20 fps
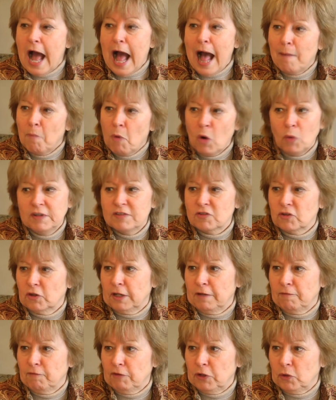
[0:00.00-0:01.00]
I'm always
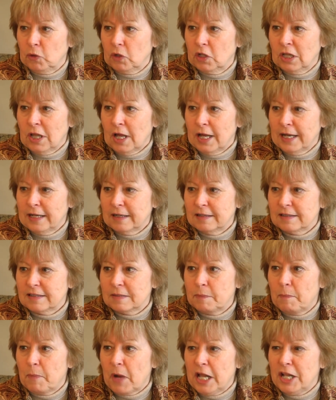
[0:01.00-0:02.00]
looking for new
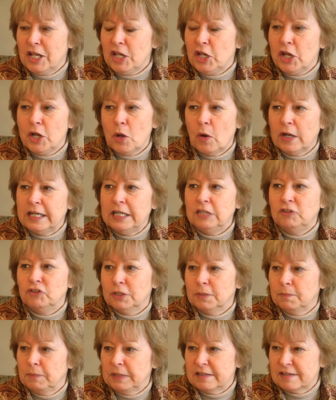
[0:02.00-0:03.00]
clients, but you know, I need
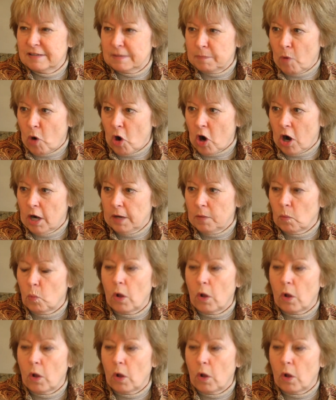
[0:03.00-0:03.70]
you to be smart,